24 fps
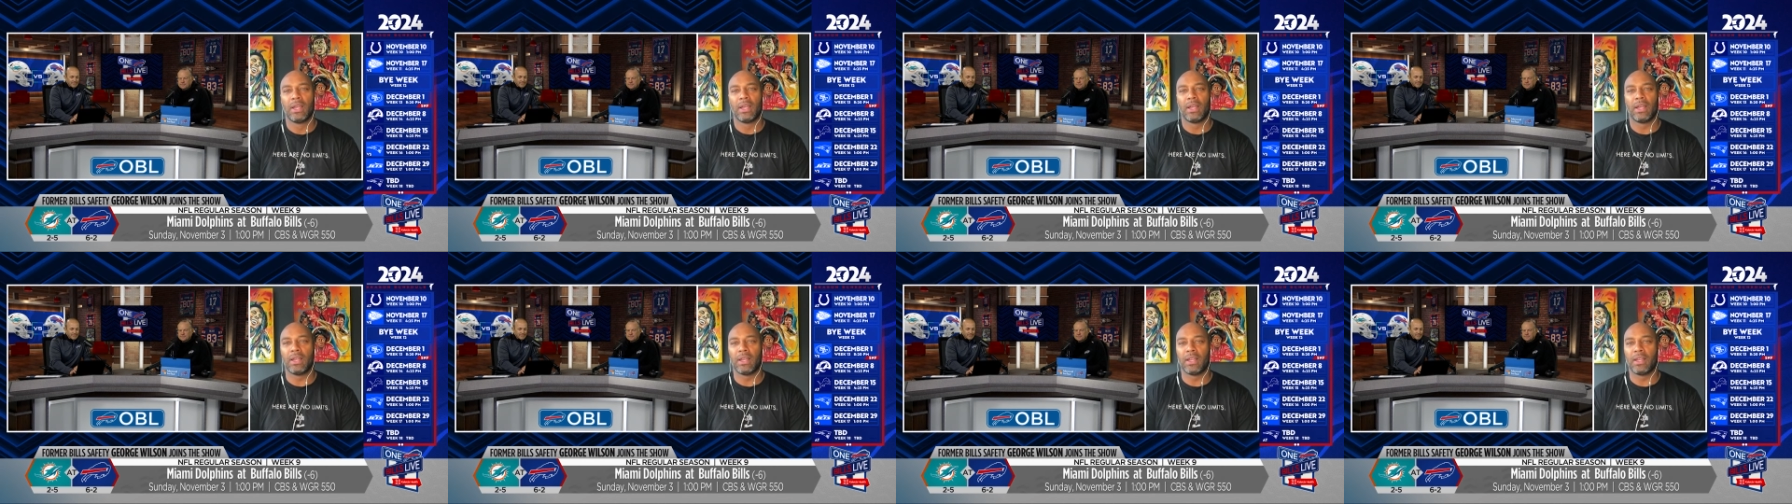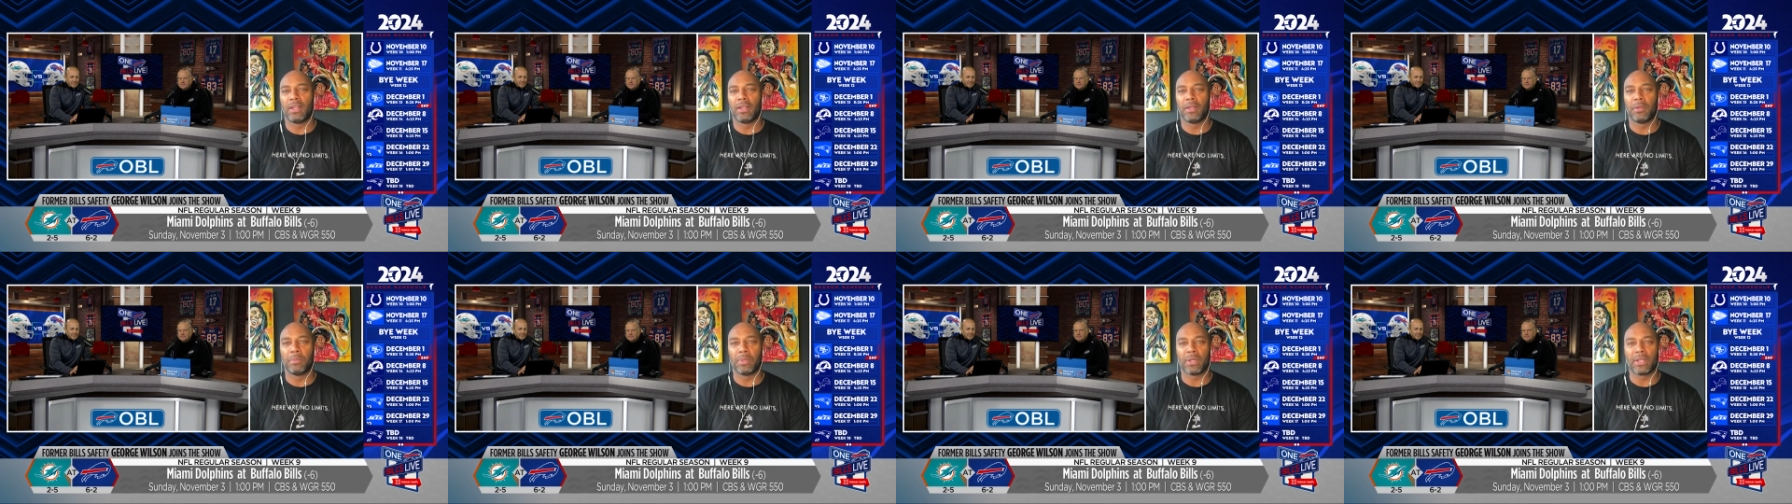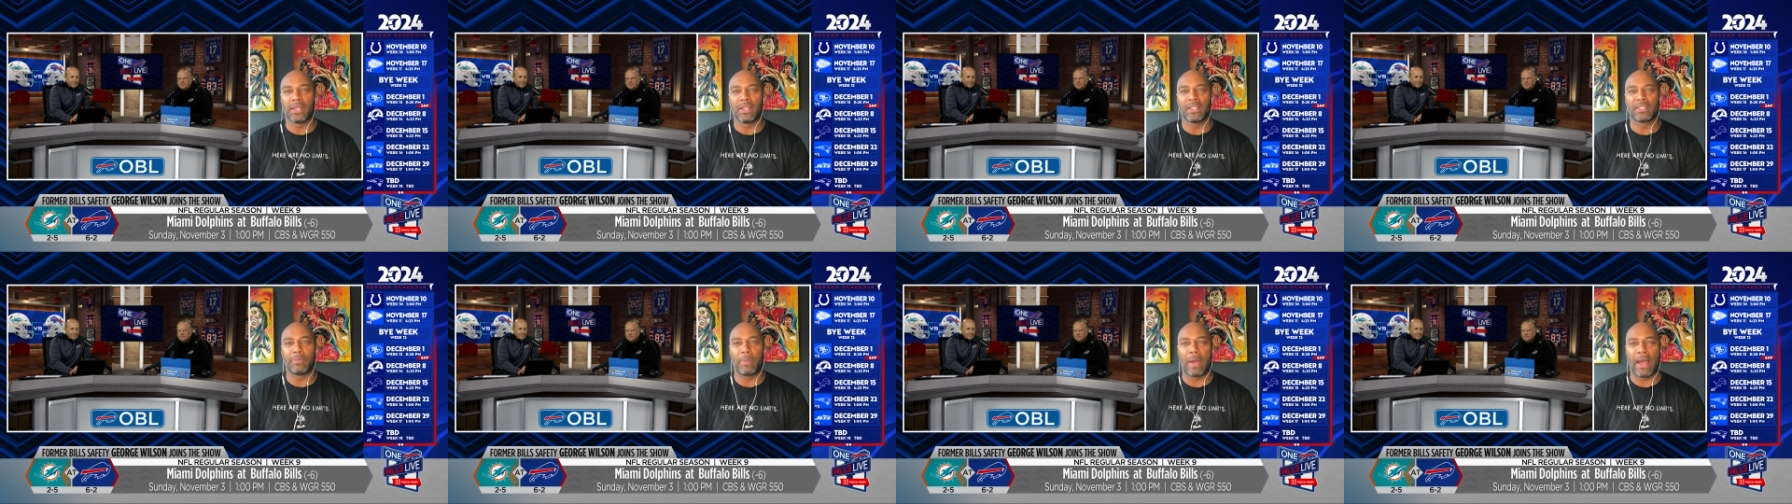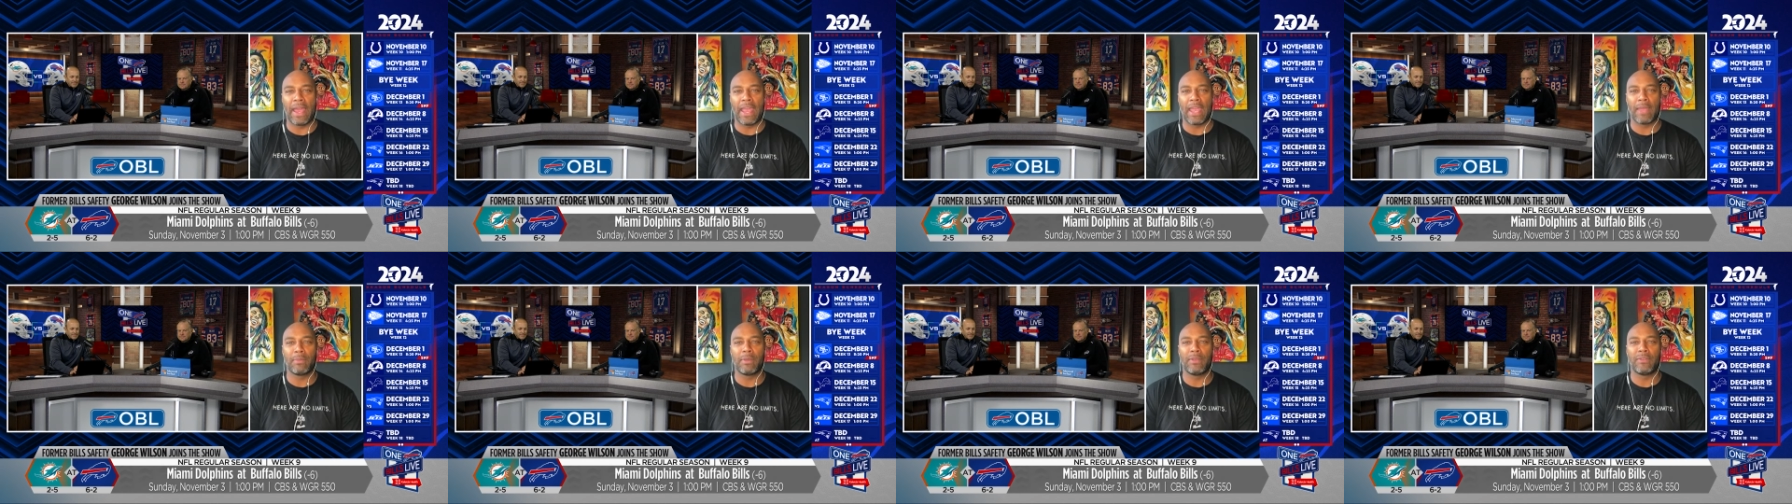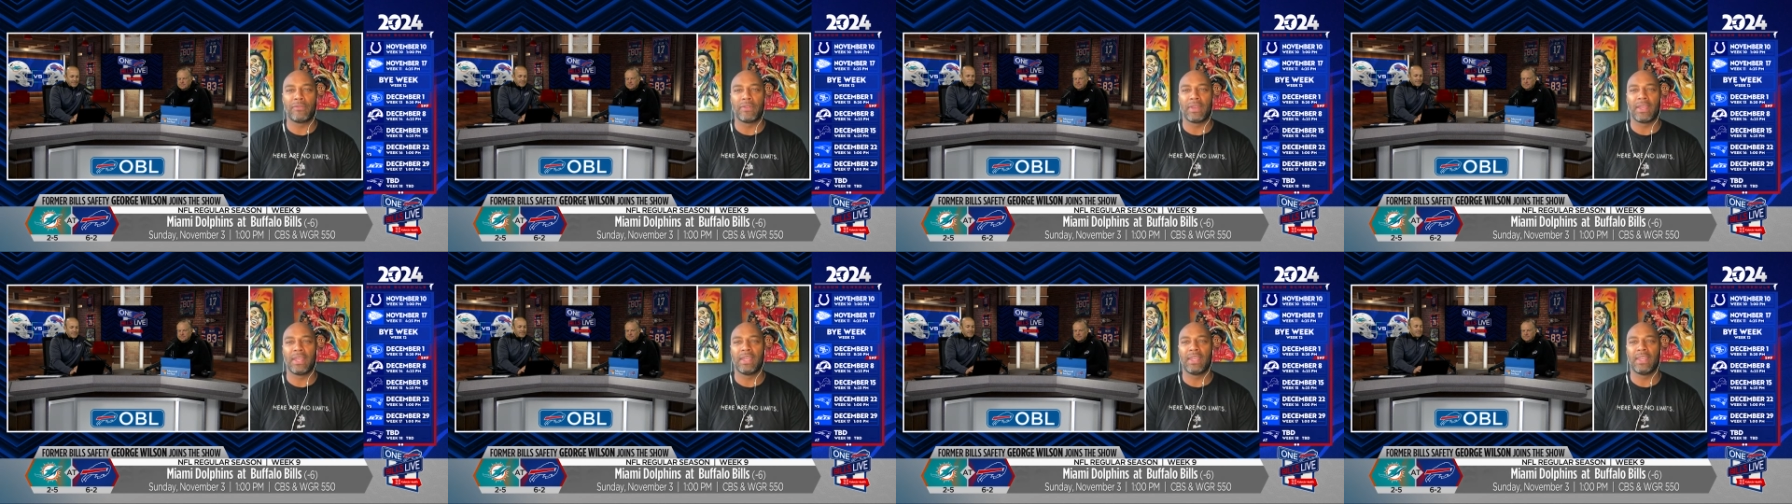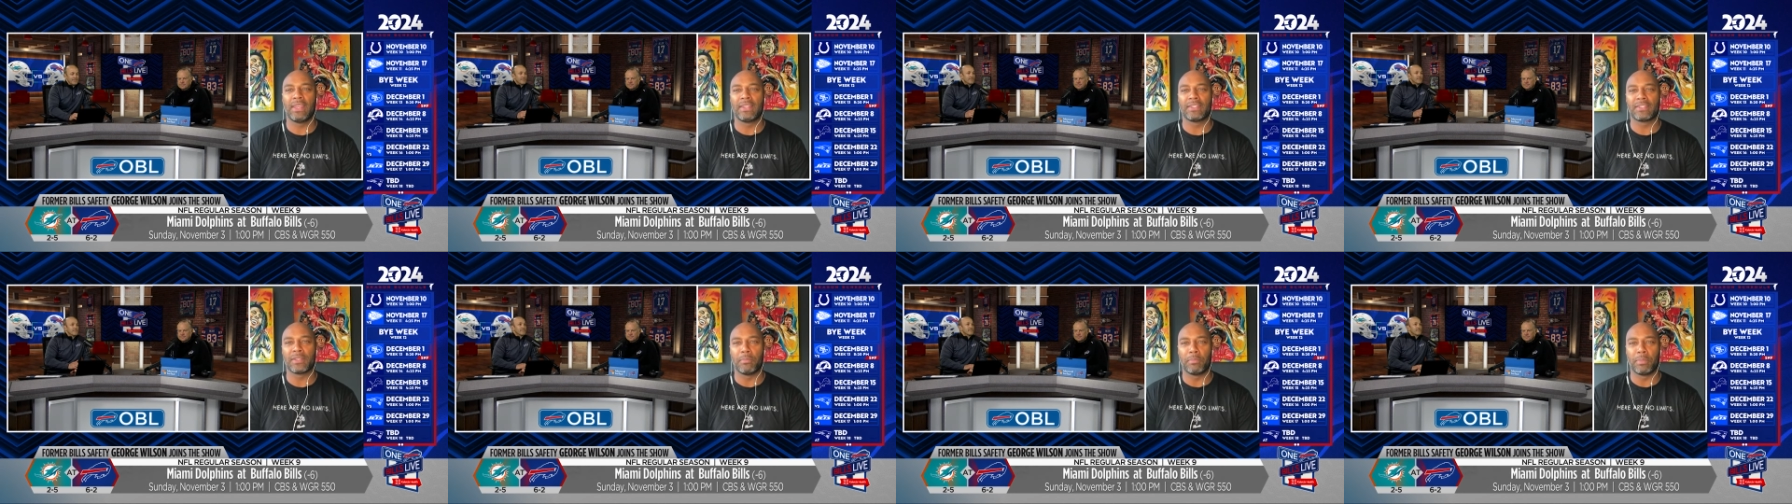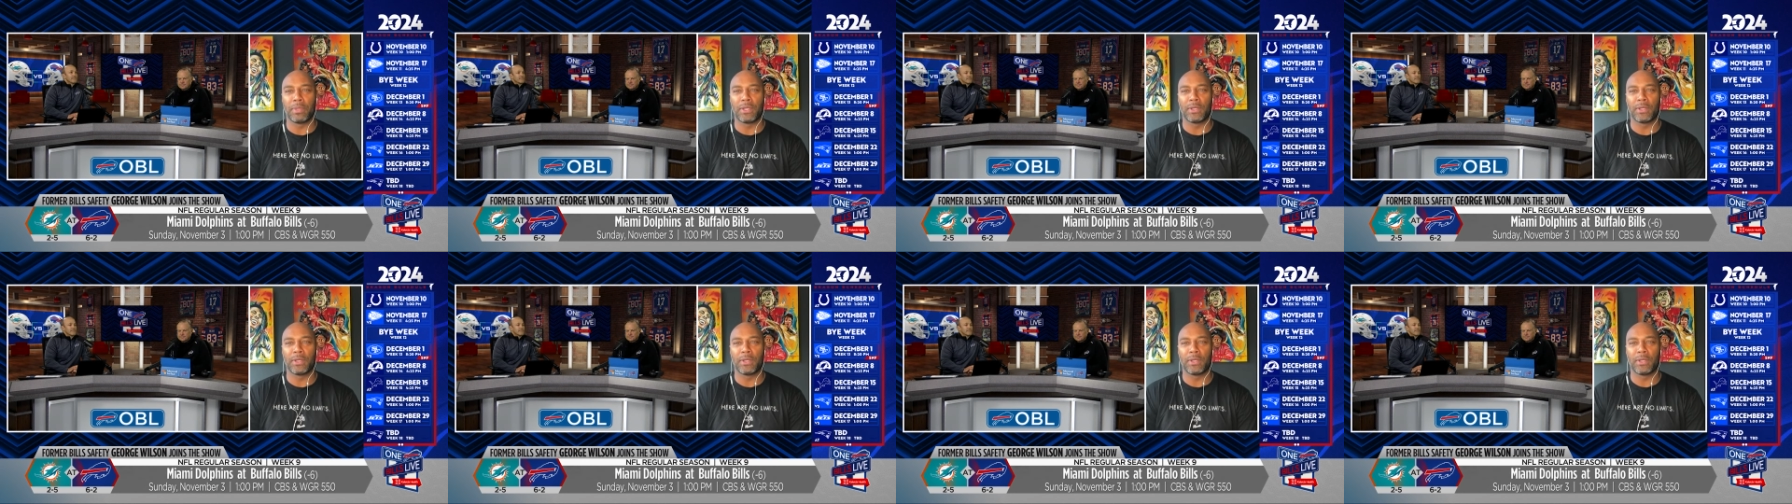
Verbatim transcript: uh, because Miami fans and